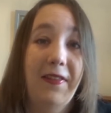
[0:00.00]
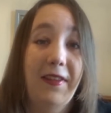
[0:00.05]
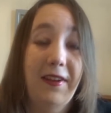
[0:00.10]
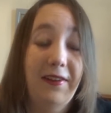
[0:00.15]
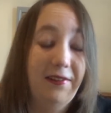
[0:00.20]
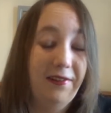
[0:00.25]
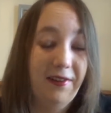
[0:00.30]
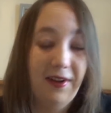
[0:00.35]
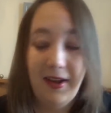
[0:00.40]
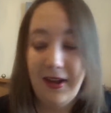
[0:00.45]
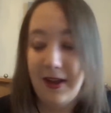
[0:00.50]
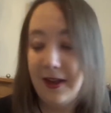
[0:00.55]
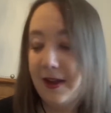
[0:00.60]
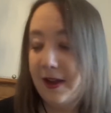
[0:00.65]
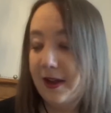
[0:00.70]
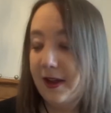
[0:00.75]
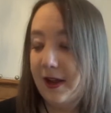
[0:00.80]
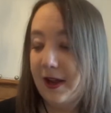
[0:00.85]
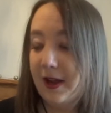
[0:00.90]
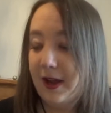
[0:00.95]
this year,
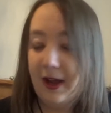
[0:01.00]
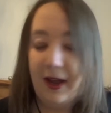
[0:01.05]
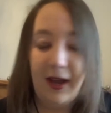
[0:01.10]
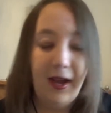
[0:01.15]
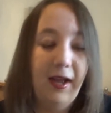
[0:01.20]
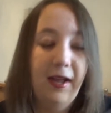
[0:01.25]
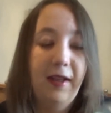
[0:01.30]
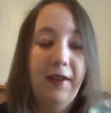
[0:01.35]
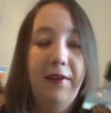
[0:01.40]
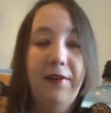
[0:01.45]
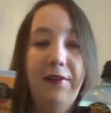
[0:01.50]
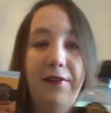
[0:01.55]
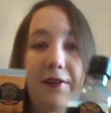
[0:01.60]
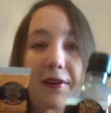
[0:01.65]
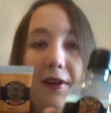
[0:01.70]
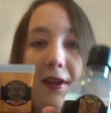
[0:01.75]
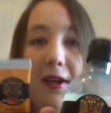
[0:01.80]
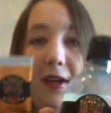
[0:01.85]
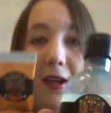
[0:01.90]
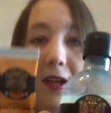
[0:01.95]
and
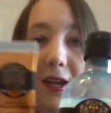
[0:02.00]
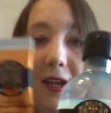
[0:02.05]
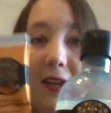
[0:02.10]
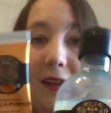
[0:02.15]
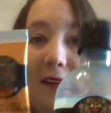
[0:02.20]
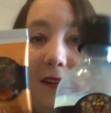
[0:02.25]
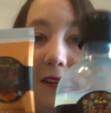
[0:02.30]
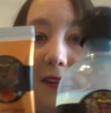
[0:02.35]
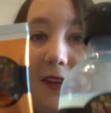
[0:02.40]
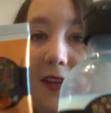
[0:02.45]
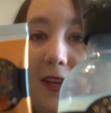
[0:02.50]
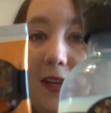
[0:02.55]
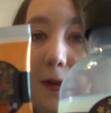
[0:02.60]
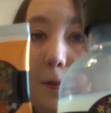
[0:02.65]
it's the